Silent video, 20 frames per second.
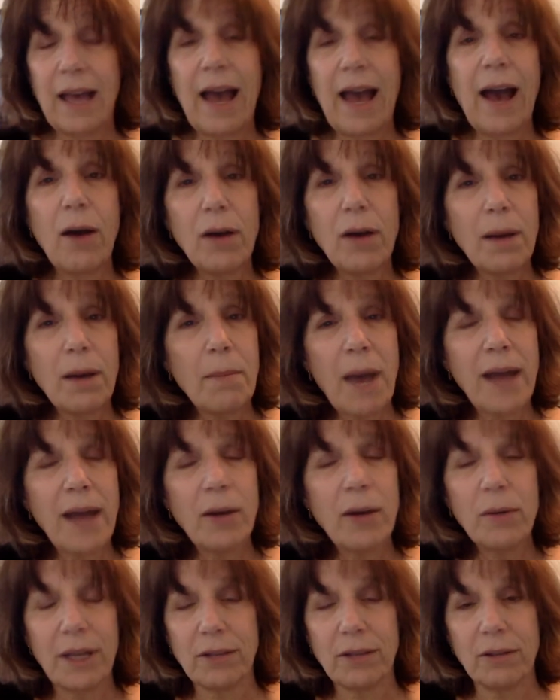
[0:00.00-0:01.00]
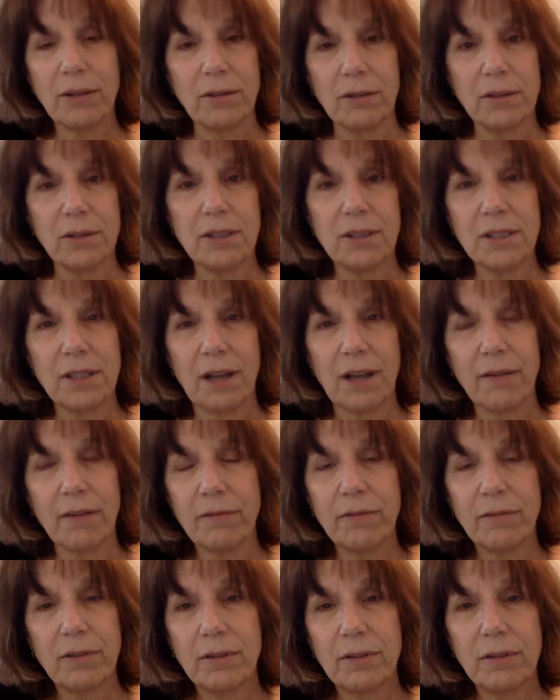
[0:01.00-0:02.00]
How come I don't get the good
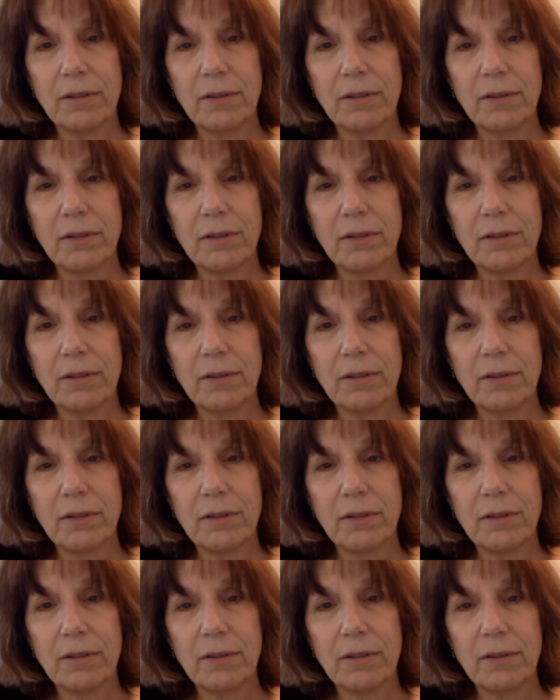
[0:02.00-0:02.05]
stuff?